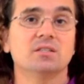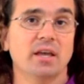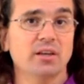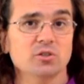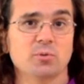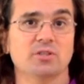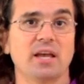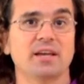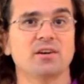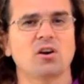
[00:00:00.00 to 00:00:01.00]
Cycles per
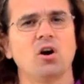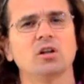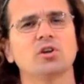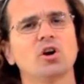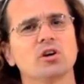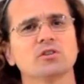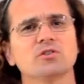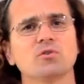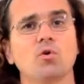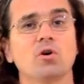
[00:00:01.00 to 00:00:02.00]
second are called
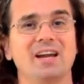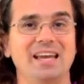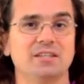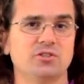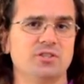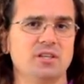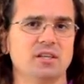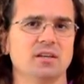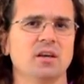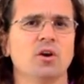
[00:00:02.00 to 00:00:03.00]
Hertz or
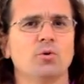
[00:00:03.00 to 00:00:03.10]
Hz,